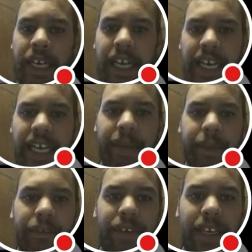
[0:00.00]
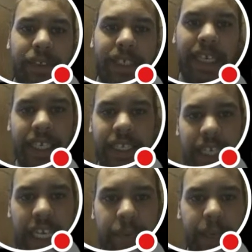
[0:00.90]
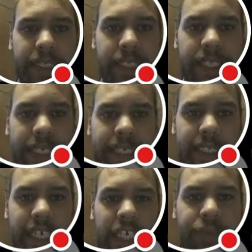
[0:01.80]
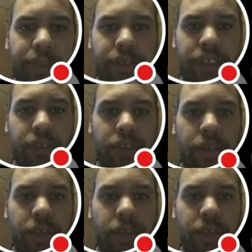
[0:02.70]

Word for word: I am the final test. Allow me to check the ties between you and your